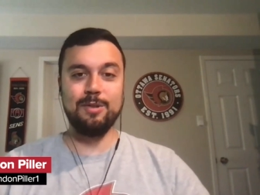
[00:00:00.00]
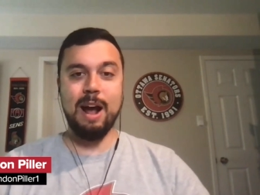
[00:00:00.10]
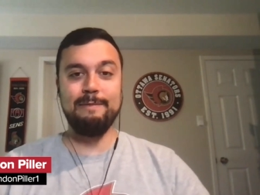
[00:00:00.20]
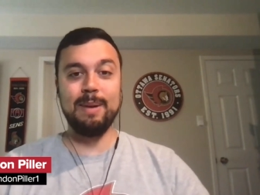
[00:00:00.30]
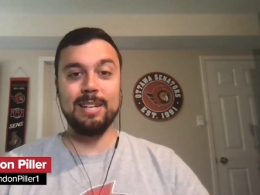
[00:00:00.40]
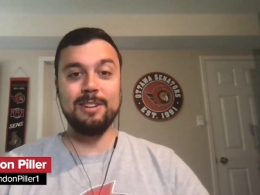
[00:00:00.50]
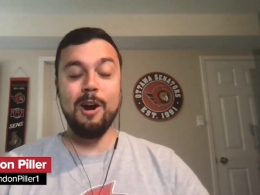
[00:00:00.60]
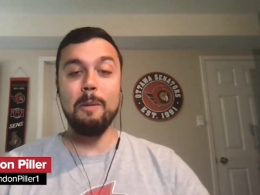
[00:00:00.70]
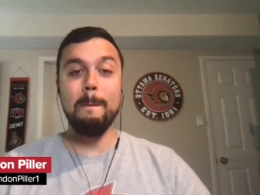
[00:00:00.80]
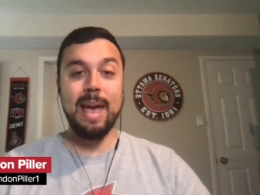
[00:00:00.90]
draft picks
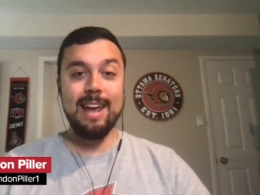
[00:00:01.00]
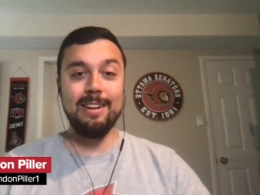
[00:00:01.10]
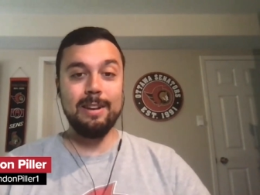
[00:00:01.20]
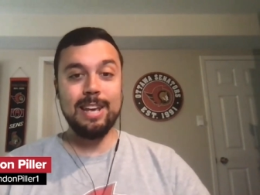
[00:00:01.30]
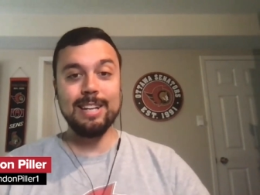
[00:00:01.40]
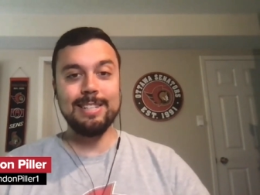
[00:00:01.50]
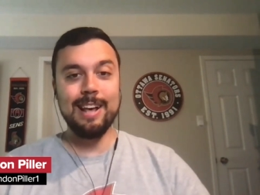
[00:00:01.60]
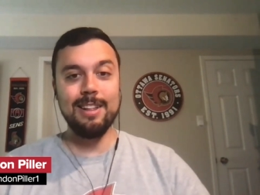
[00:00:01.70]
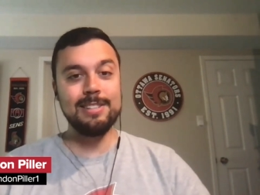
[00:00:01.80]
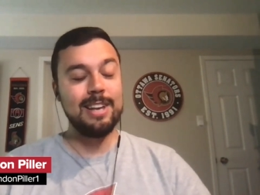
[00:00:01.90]
are made, and he can
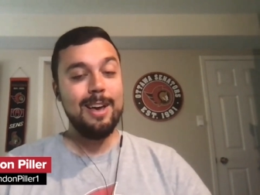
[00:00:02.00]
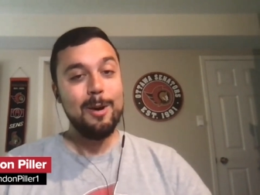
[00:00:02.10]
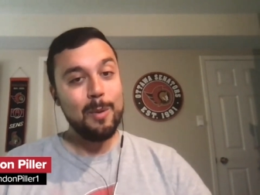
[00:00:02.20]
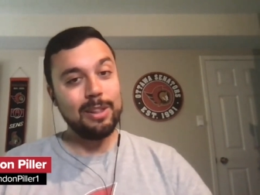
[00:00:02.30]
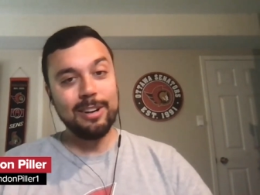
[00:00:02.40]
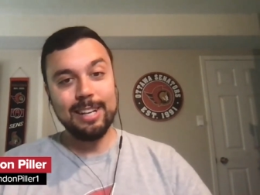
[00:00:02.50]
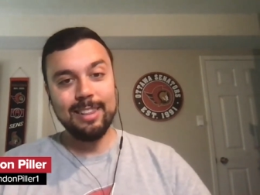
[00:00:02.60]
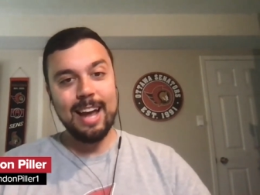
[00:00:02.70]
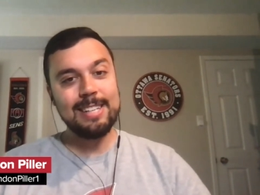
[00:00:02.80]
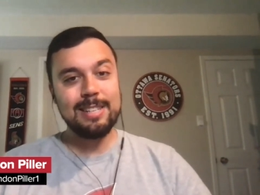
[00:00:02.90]
tell us whether he
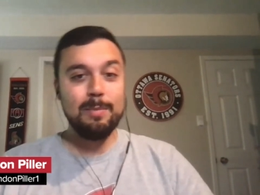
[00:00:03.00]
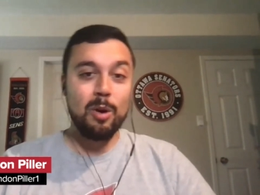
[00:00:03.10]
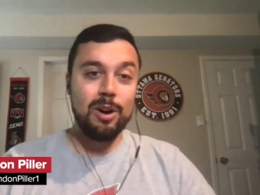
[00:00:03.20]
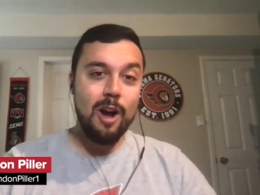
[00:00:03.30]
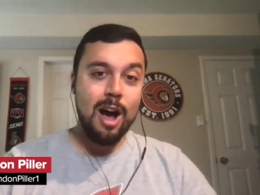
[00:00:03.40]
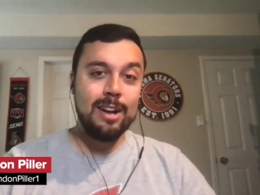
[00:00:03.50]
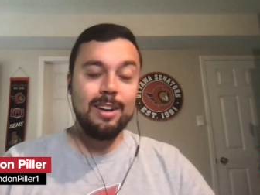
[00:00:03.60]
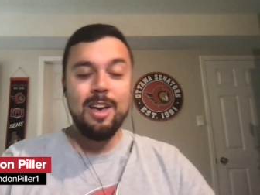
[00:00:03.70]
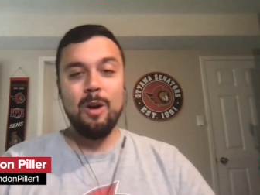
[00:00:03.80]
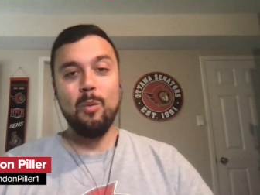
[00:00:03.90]
likes them or not,